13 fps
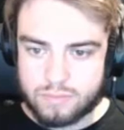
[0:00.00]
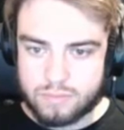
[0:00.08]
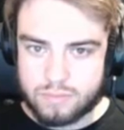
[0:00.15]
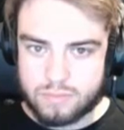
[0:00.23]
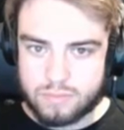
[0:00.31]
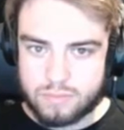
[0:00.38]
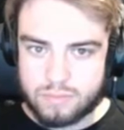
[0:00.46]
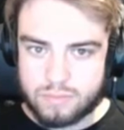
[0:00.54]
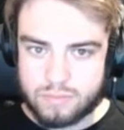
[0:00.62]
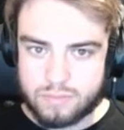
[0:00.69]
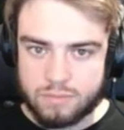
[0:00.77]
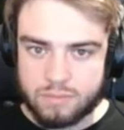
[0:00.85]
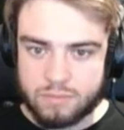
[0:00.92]

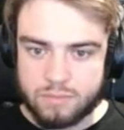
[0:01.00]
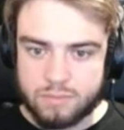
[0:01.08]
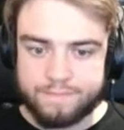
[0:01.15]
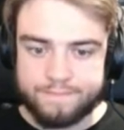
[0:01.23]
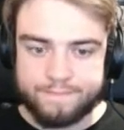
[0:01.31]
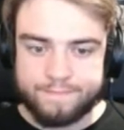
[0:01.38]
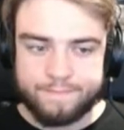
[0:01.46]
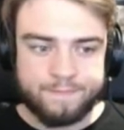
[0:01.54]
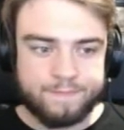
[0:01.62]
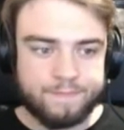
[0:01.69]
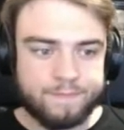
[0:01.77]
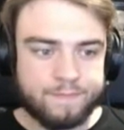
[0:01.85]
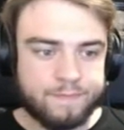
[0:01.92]

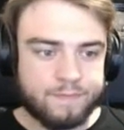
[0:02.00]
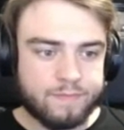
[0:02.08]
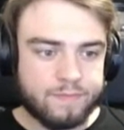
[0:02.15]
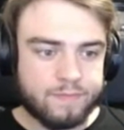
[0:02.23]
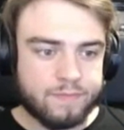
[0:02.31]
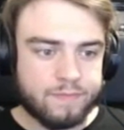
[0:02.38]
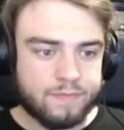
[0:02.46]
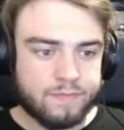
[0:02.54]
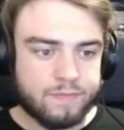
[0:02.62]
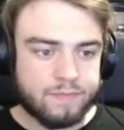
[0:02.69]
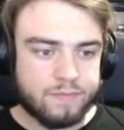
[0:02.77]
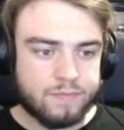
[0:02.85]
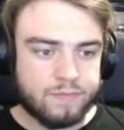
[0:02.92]

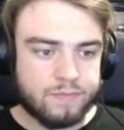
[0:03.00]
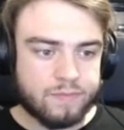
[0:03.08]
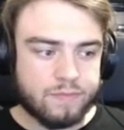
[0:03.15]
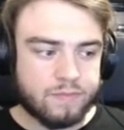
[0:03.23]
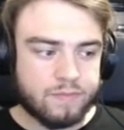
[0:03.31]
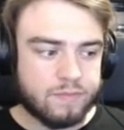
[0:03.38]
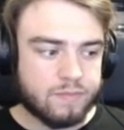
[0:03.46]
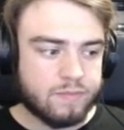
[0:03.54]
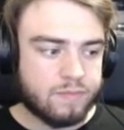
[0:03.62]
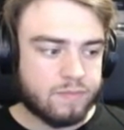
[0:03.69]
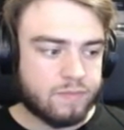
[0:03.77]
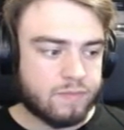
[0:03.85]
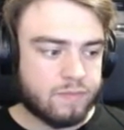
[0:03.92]

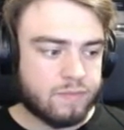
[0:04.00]
This person isn't speaking.